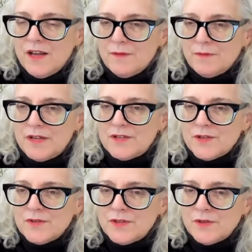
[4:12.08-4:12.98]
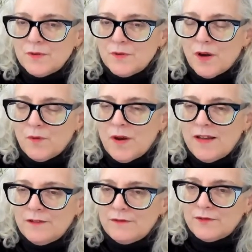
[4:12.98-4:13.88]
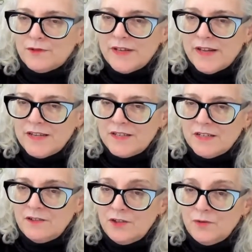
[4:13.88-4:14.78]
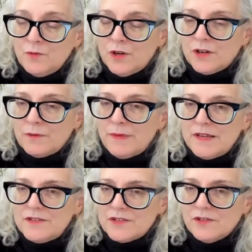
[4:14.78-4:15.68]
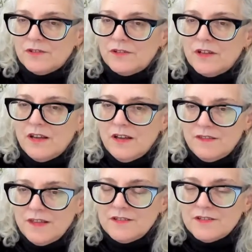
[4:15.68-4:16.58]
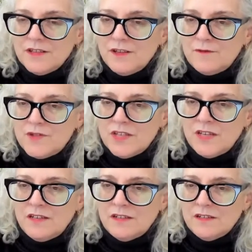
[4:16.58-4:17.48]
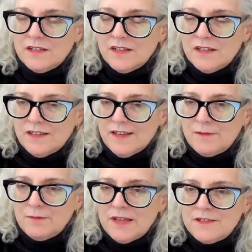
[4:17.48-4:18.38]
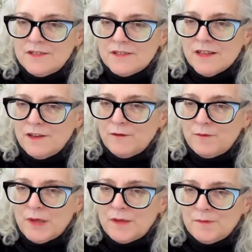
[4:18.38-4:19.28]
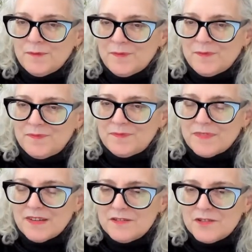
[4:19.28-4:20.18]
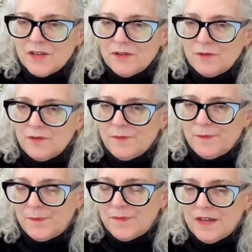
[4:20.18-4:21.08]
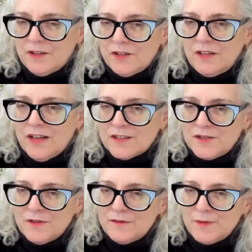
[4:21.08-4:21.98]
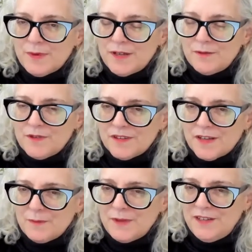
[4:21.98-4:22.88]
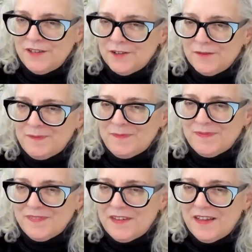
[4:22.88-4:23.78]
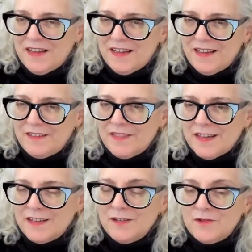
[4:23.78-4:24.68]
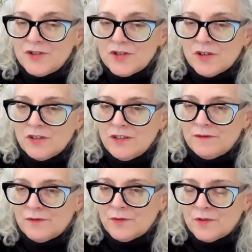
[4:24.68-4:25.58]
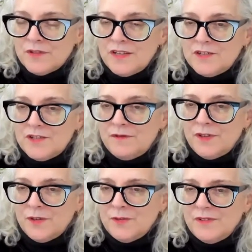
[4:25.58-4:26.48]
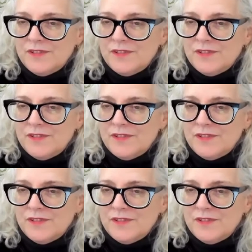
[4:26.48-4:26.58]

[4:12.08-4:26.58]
but it's also a way of creating new work based on things that you've seen and places that you've been. So good luck to everybody with the coming year. And thank you to Charlotte for the interview.